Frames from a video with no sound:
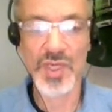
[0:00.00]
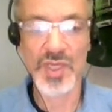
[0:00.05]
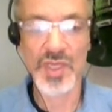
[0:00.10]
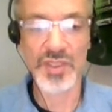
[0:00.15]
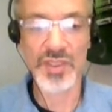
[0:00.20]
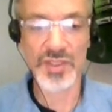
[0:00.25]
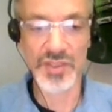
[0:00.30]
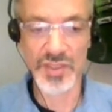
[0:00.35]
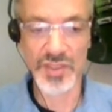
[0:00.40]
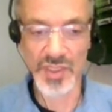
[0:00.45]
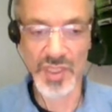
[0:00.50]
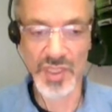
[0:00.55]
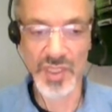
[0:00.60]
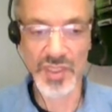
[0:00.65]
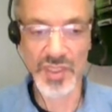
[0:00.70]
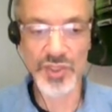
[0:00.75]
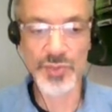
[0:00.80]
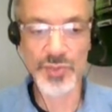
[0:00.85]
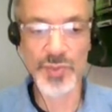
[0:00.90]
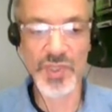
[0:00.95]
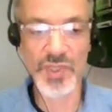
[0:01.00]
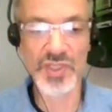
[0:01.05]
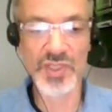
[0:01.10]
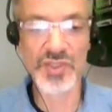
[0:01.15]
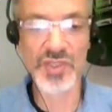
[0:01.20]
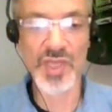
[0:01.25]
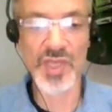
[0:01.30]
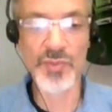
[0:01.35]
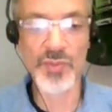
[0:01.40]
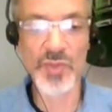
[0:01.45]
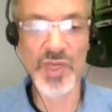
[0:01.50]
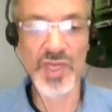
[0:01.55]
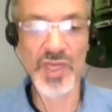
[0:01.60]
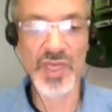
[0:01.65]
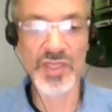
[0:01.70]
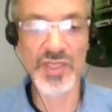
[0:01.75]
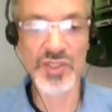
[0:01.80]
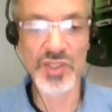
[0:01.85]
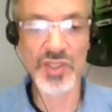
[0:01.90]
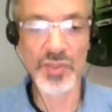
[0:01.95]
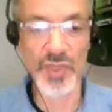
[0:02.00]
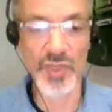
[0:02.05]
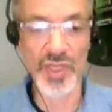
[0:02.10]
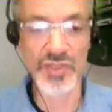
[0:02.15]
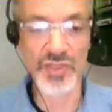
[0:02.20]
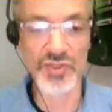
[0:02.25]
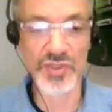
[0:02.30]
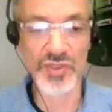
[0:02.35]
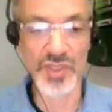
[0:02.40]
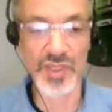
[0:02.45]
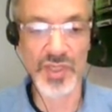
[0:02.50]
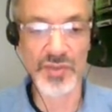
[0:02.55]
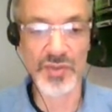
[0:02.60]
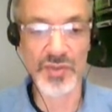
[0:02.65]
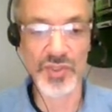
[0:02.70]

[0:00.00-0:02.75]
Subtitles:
The CISSP exam may ask about scenarios